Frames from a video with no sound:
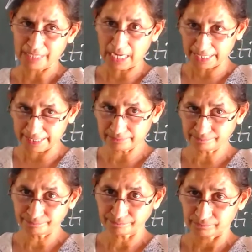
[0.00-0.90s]

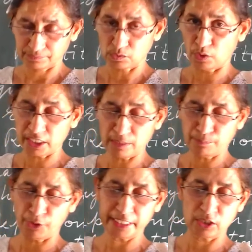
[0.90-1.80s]
Again, what is the
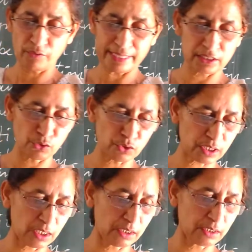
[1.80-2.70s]
poetic device used
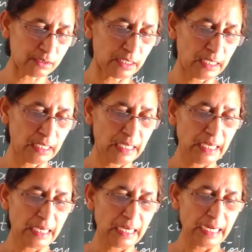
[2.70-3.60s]
here?
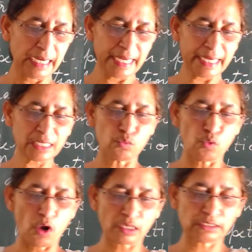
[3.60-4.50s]
Lake
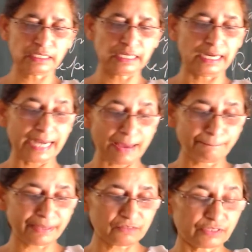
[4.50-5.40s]
water
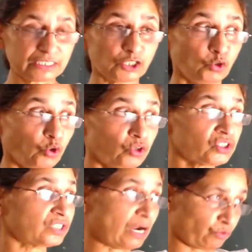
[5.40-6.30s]
lapping with
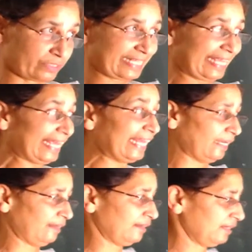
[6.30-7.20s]
low sounds.
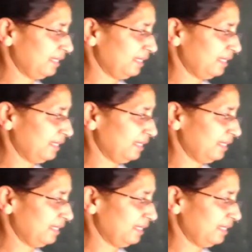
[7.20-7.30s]
L.